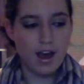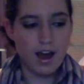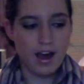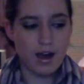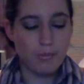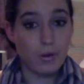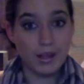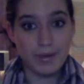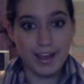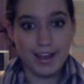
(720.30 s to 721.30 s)
while
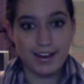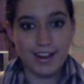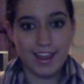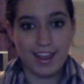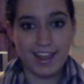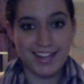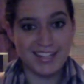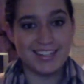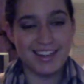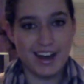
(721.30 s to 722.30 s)
I'm ahead, and
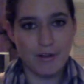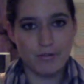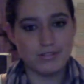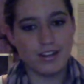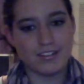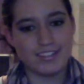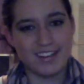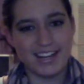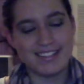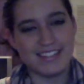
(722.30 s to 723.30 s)
I will talk to
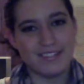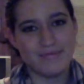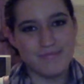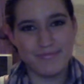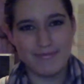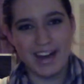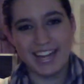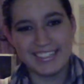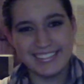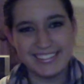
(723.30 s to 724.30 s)
you guys soon. Bye.